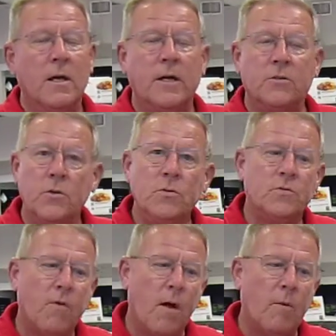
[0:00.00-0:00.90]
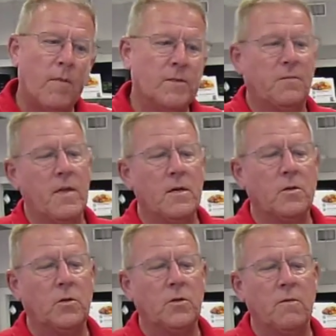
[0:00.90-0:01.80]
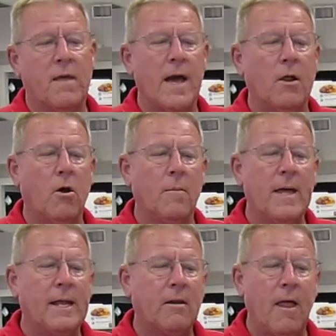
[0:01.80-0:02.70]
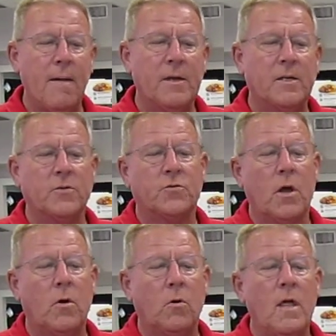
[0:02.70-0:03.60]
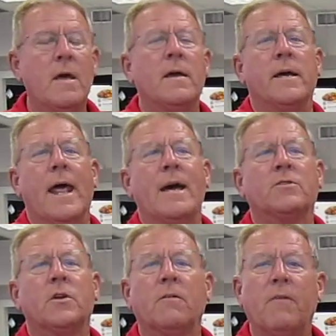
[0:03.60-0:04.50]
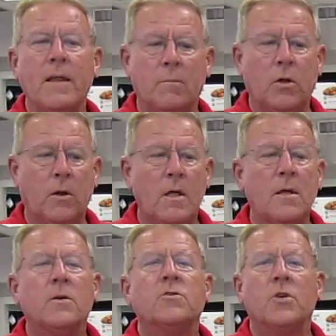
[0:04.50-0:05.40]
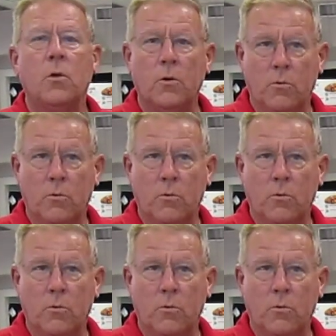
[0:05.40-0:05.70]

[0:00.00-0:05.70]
choose from on this vehicle. You've got automatic climate control. It has an available solar